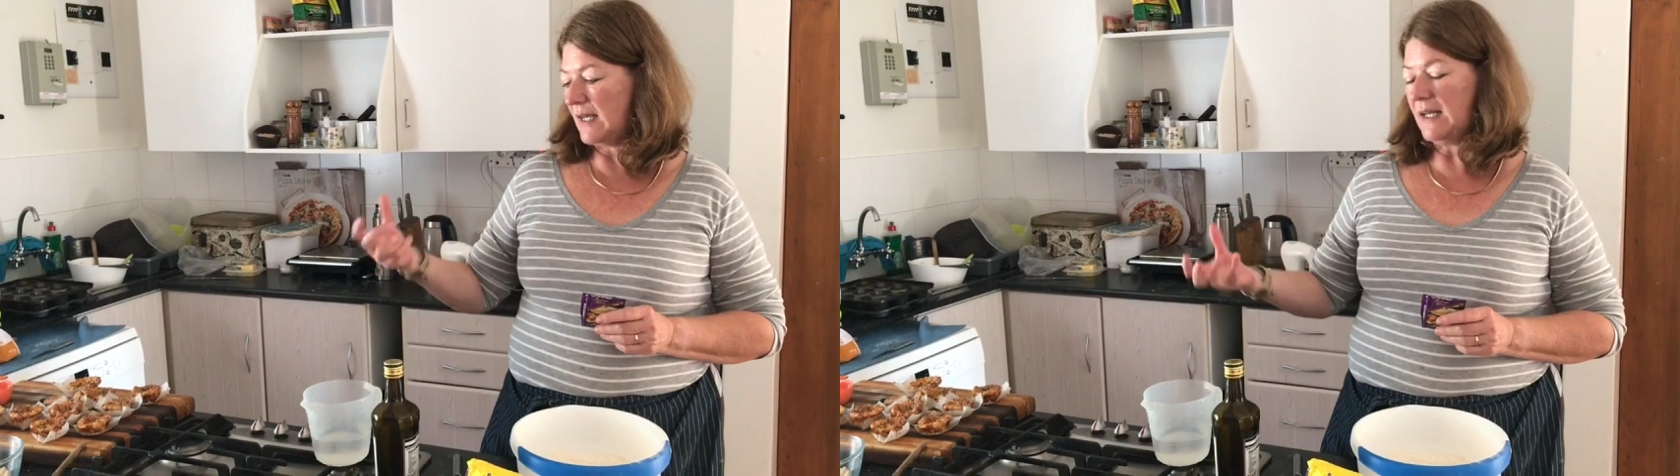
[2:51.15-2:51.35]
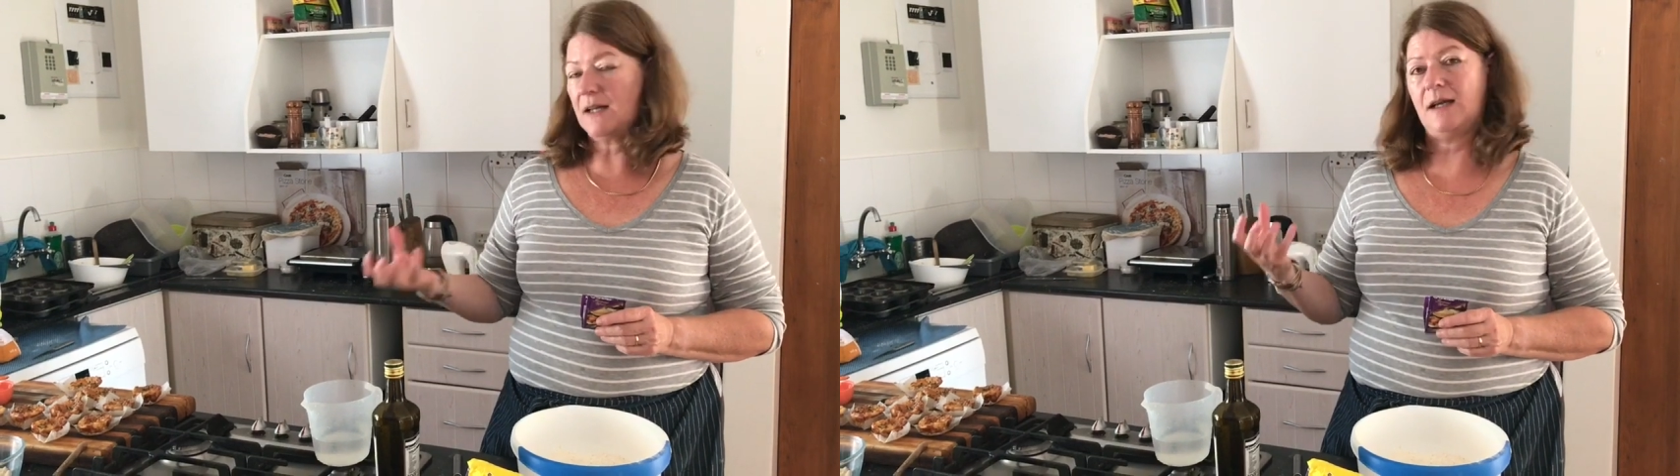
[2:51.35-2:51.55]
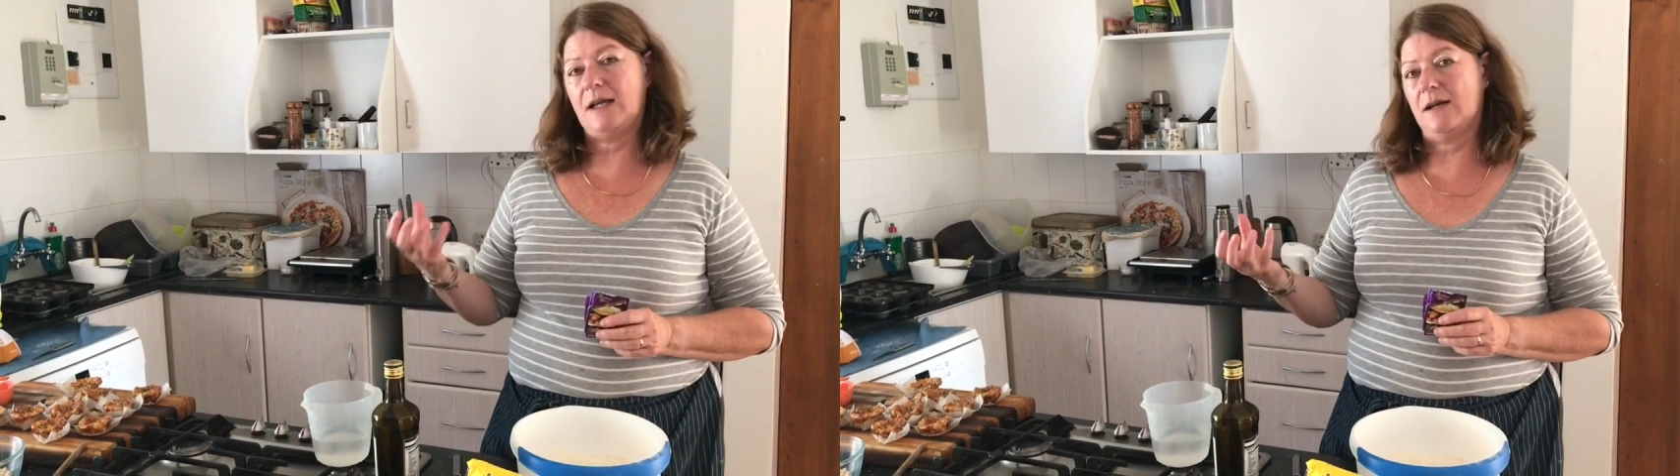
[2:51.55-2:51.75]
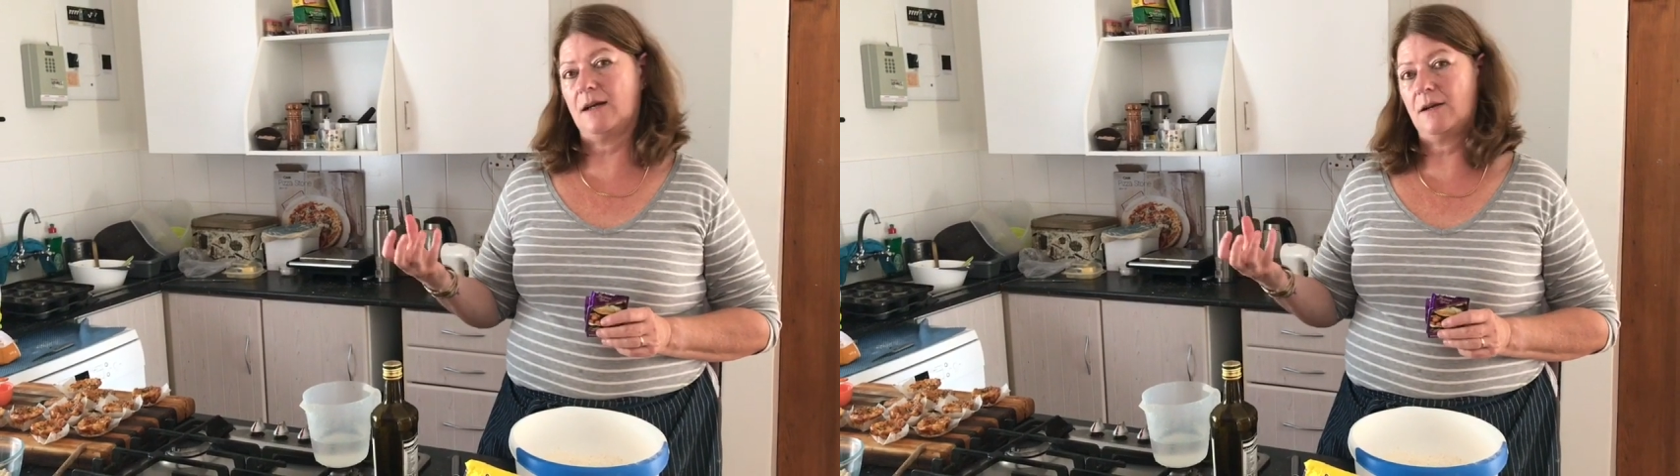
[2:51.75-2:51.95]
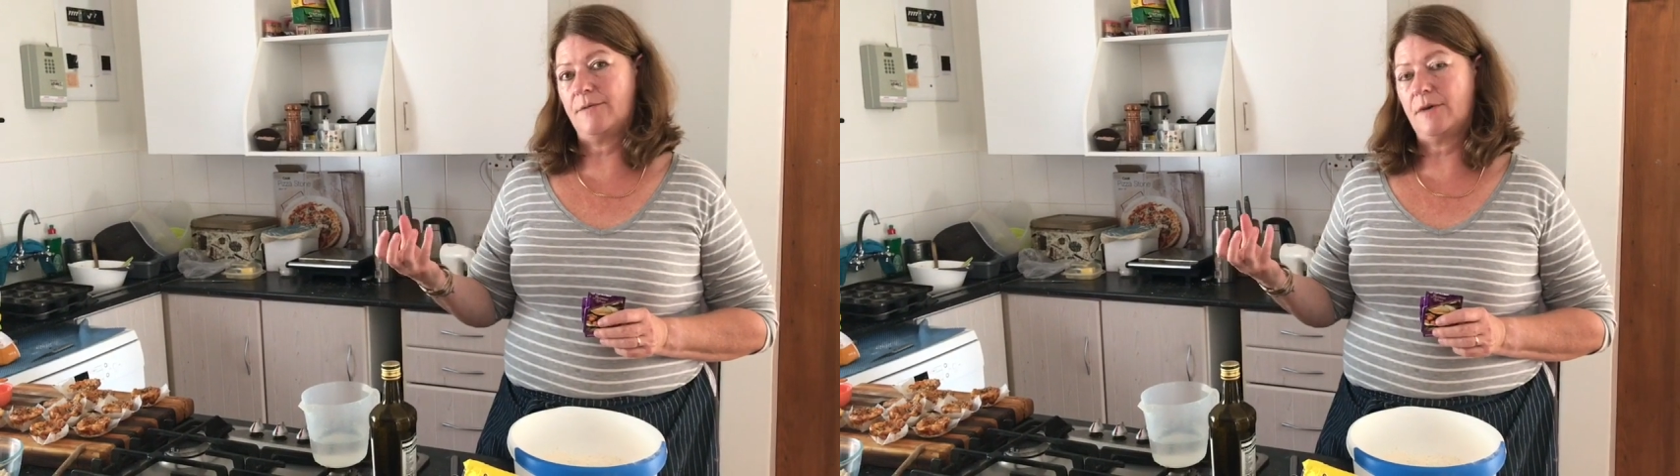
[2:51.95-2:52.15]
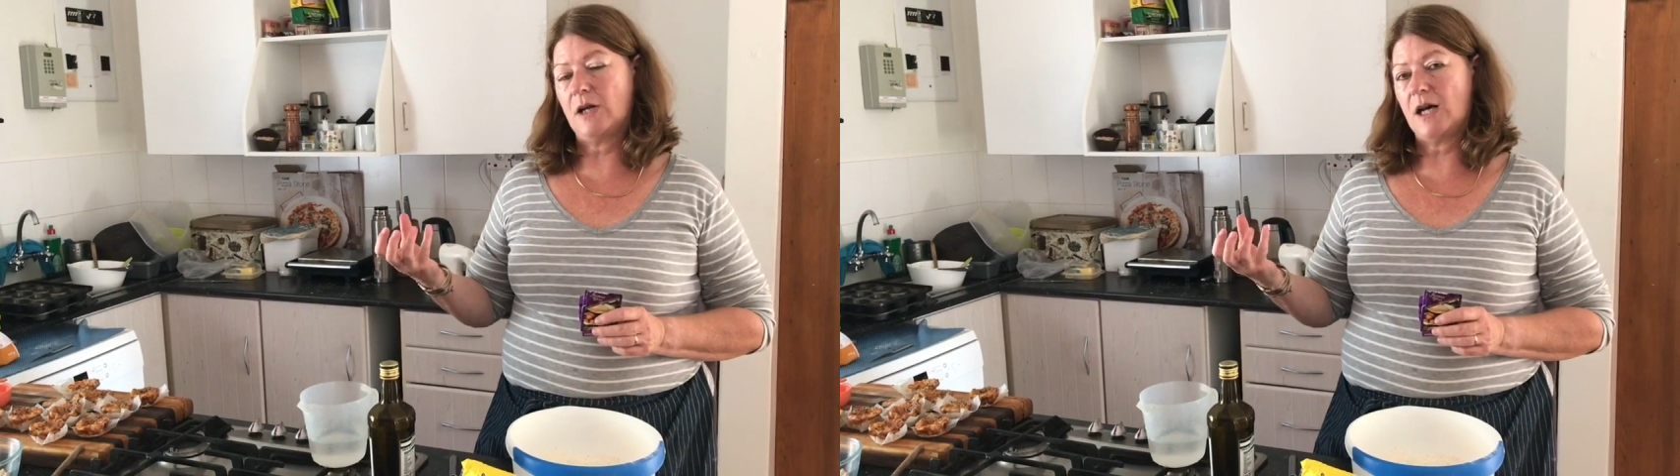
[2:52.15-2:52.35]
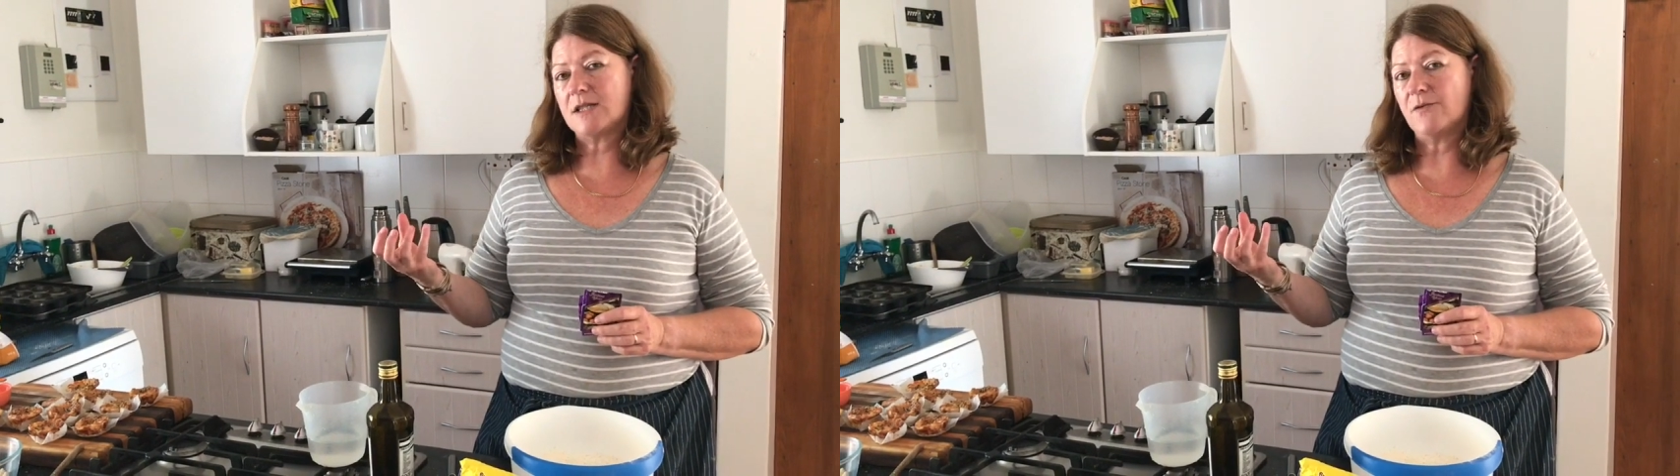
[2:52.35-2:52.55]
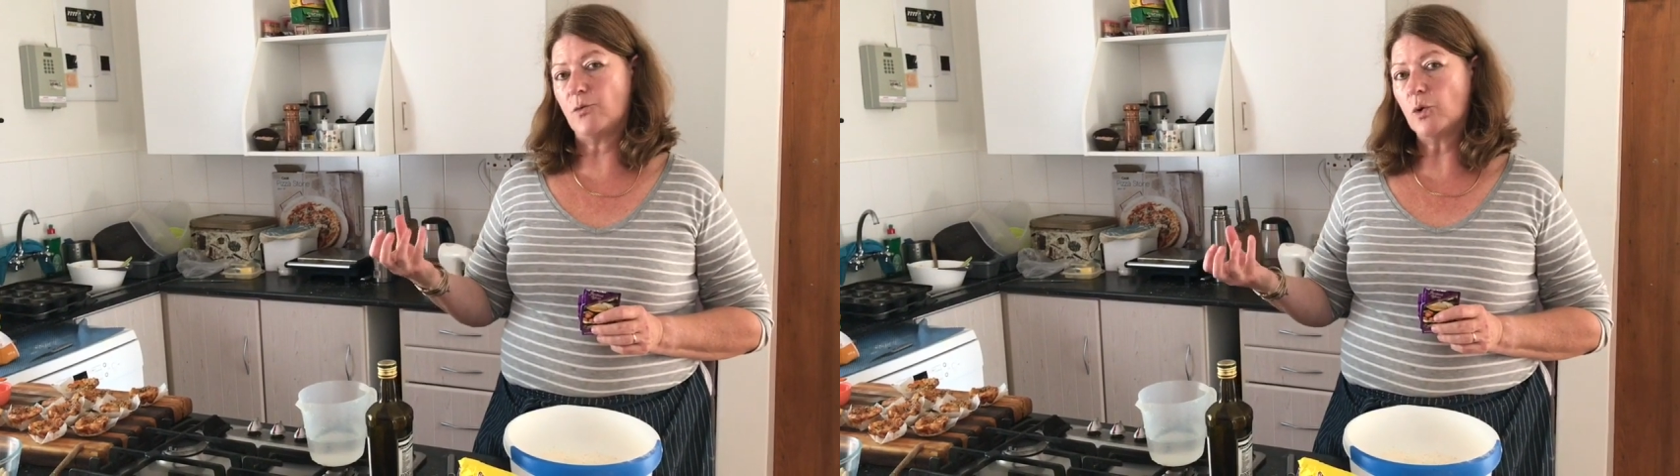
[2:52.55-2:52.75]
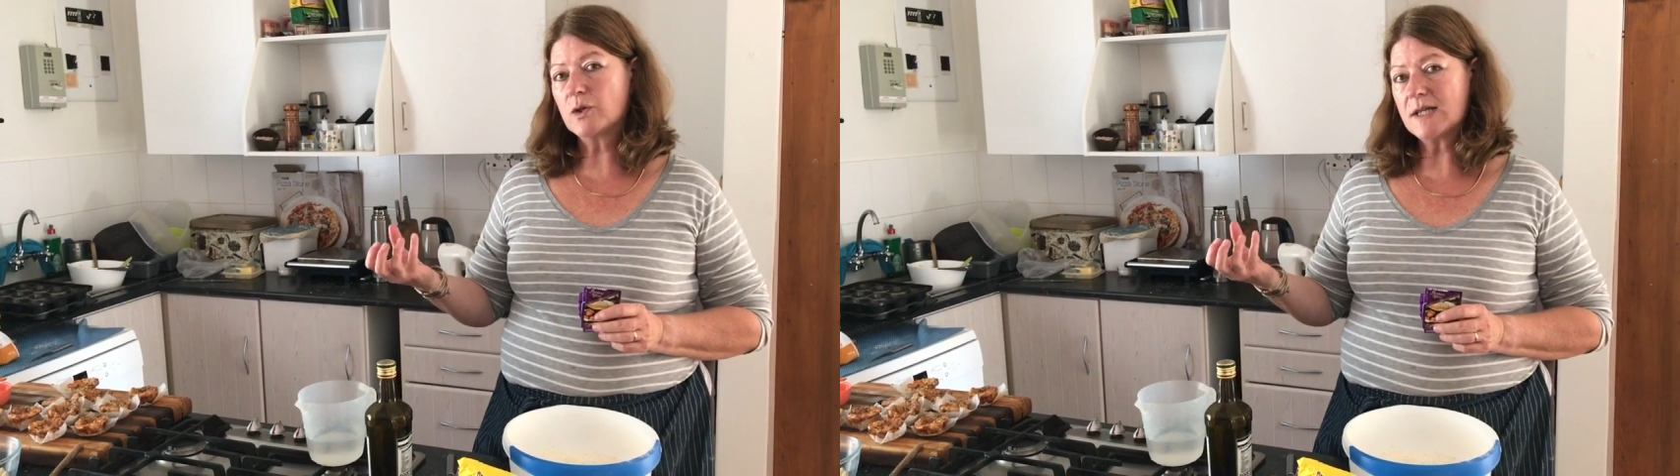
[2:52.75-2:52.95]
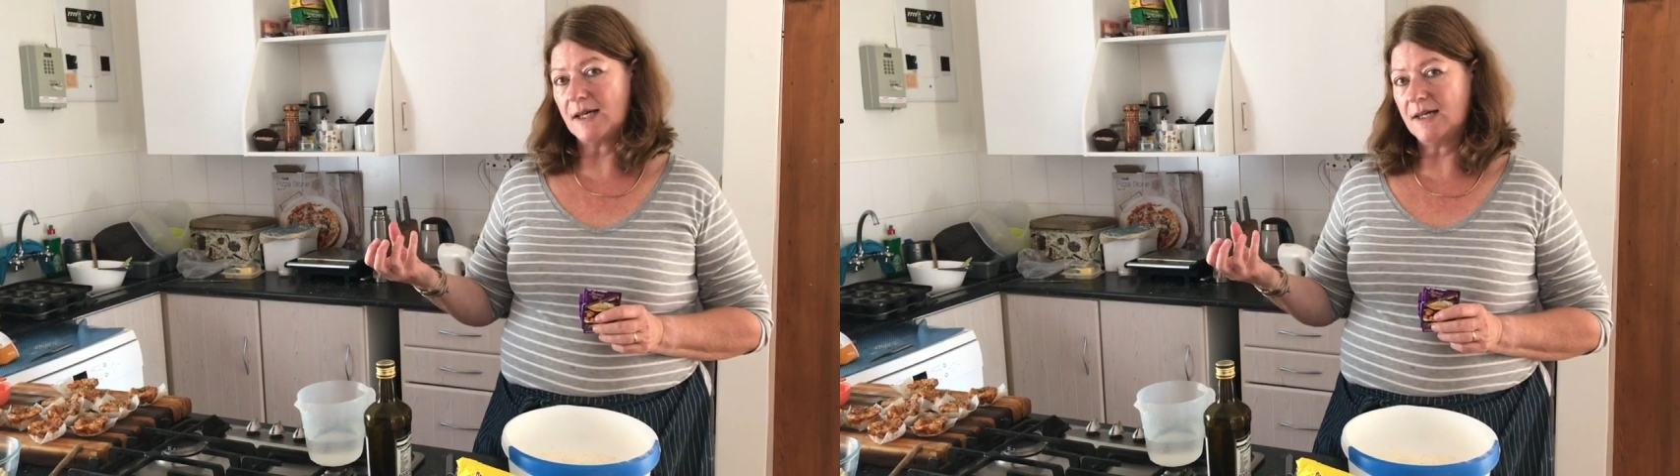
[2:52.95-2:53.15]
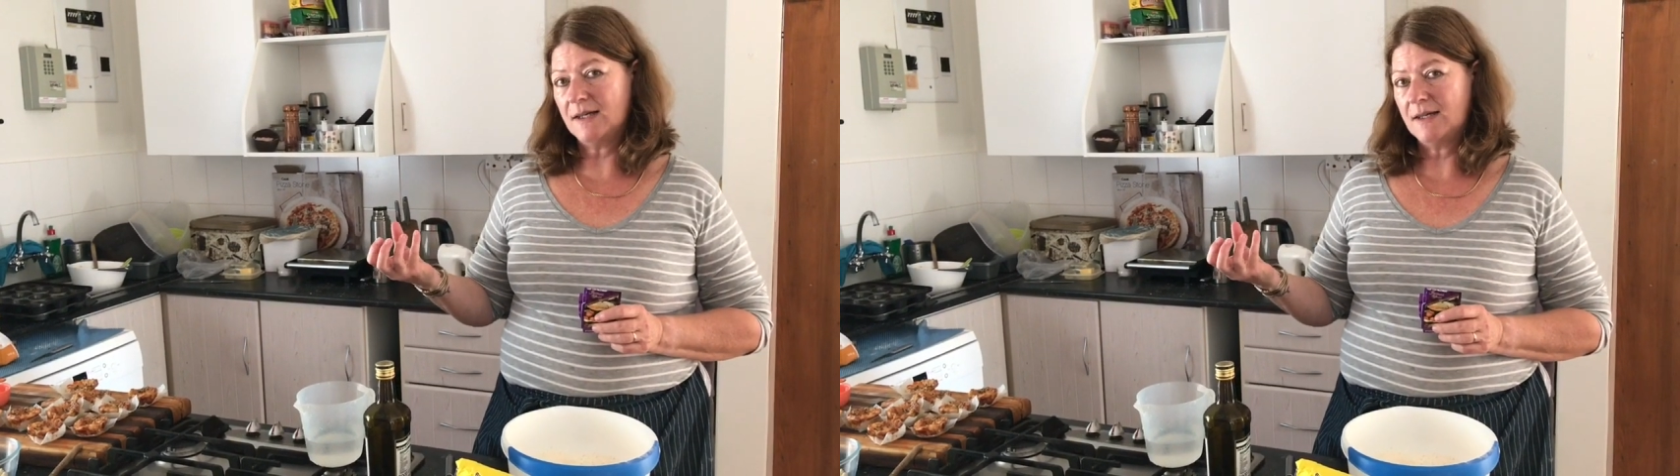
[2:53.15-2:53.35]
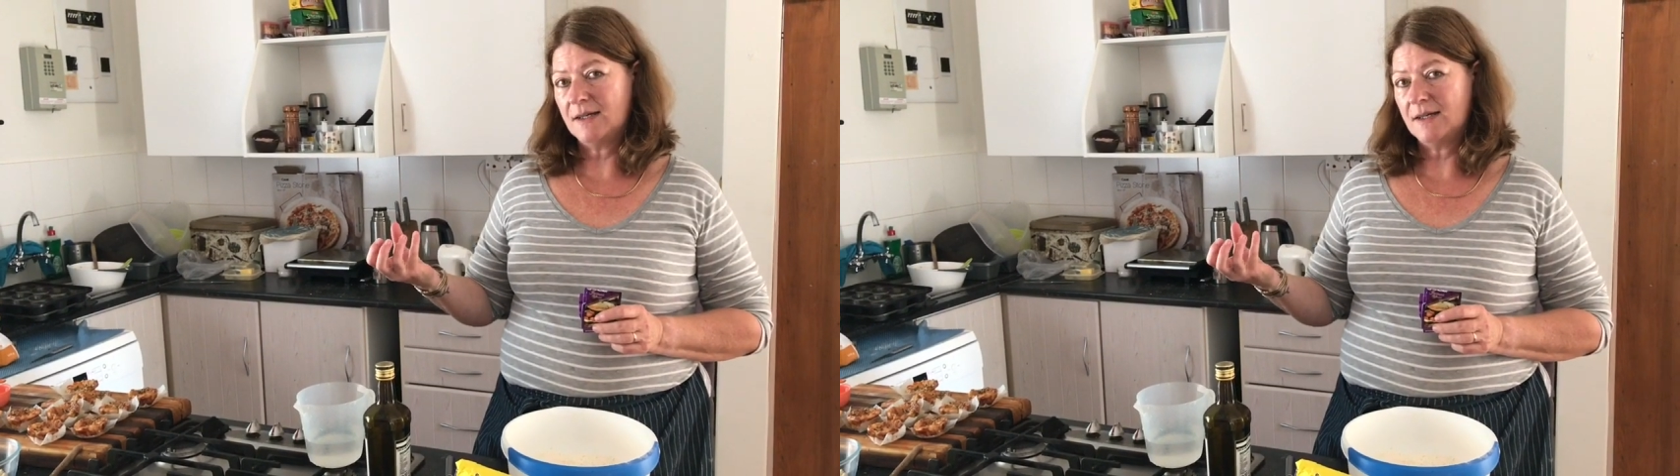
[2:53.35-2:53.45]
in a glass of water,